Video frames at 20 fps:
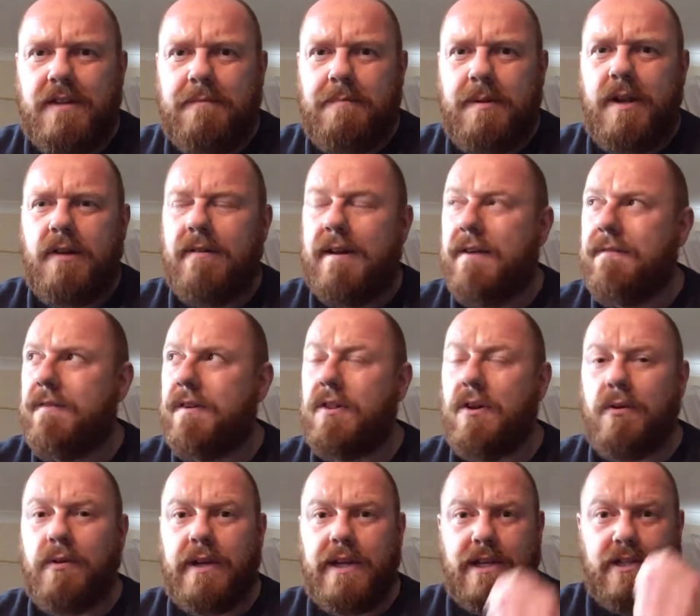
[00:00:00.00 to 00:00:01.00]
They've been around for
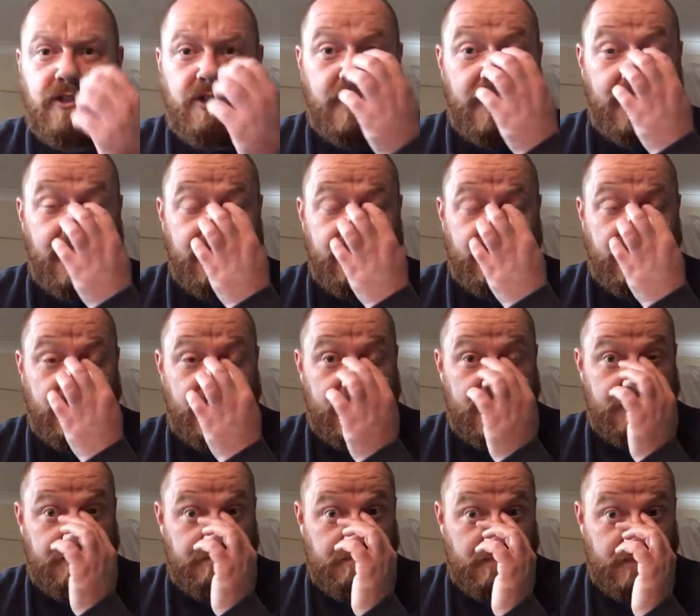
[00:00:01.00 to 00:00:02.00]
donkey's years and
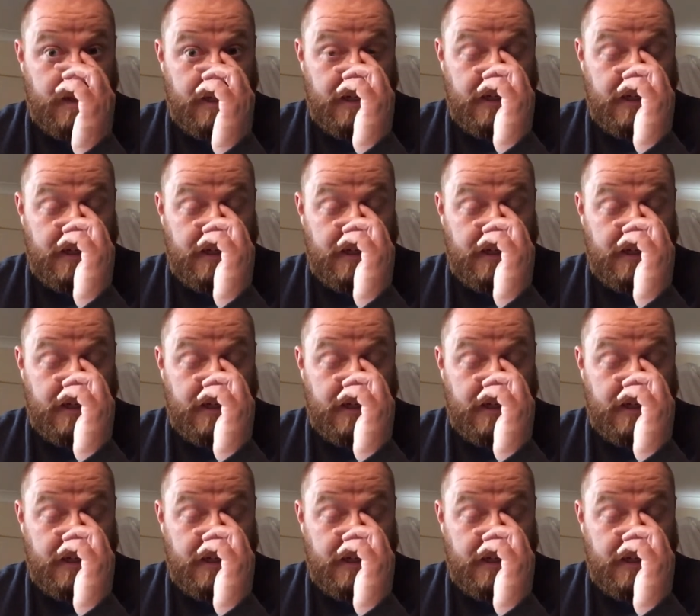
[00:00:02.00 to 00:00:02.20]
um,